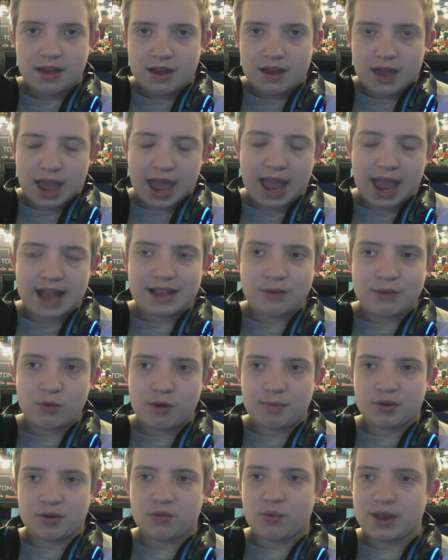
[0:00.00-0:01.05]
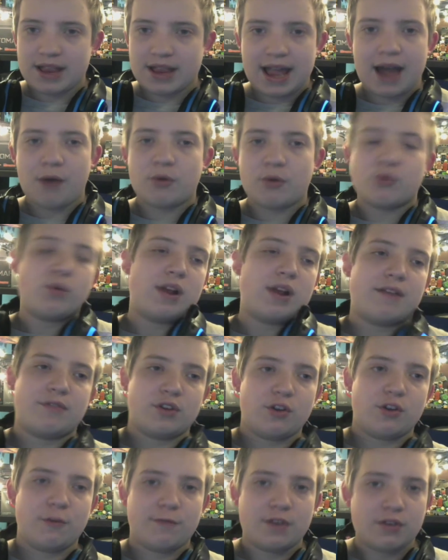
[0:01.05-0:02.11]
anywhere between now and whenever
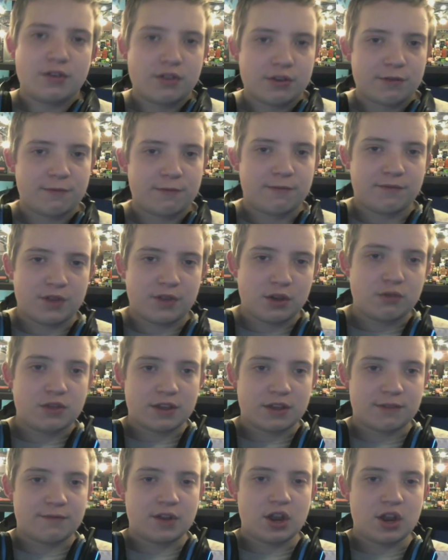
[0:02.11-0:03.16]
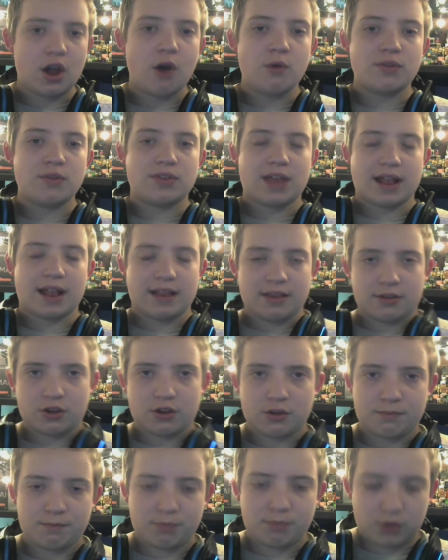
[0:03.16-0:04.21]
you view this video, that's
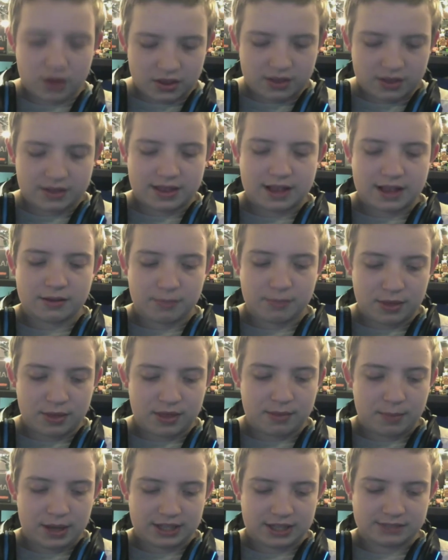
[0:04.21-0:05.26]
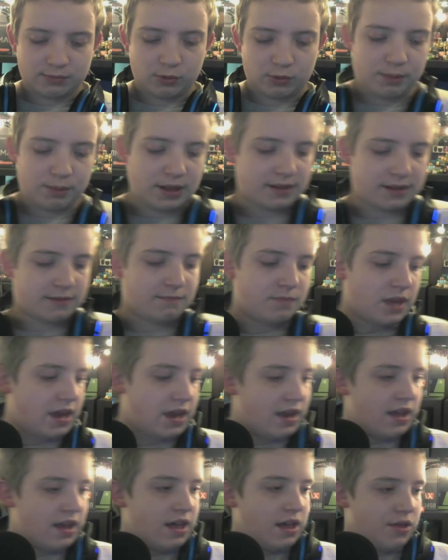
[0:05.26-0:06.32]
completely possible. But
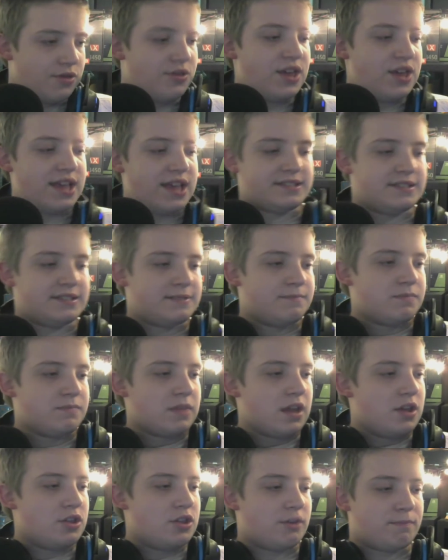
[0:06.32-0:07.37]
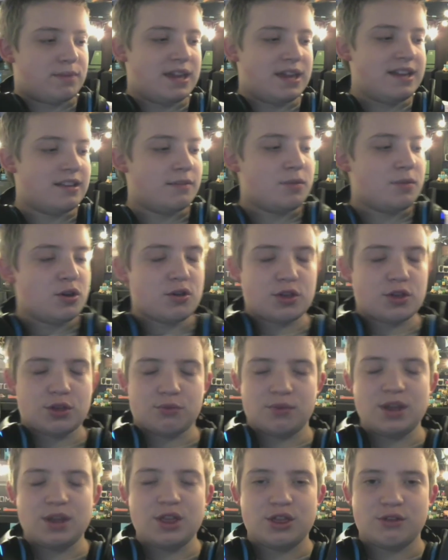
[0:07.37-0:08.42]
this, the
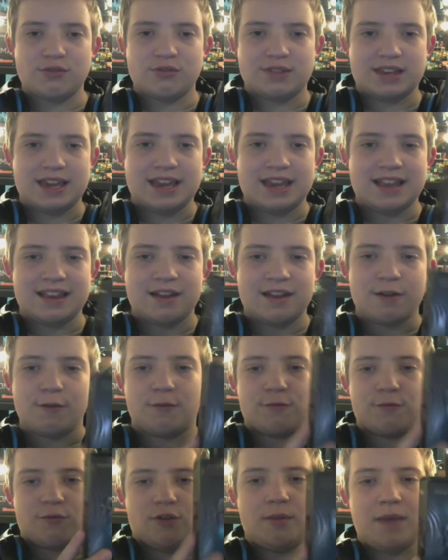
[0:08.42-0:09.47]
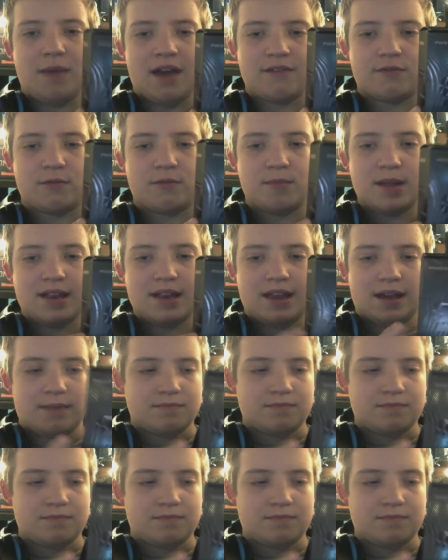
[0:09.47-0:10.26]
PW313 from AVerMedia.